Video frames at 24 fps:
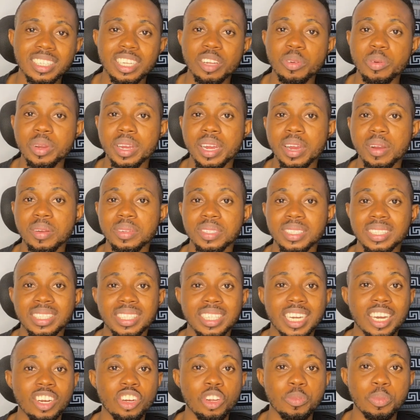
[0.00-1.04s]
data
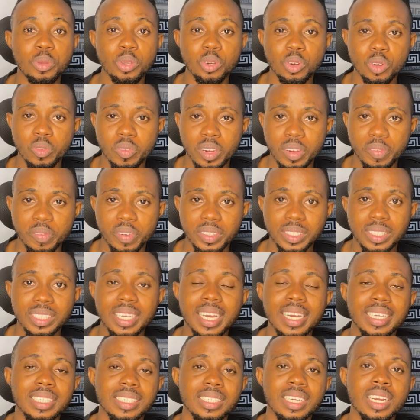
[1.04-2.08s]
warehousing cannot be
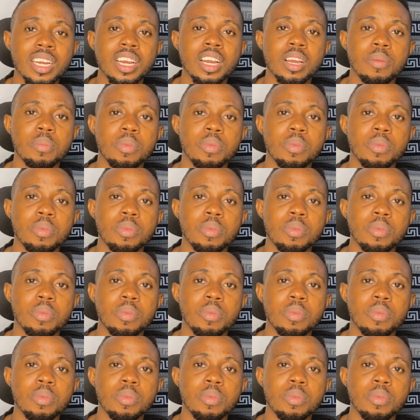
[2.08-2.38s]
overemphasized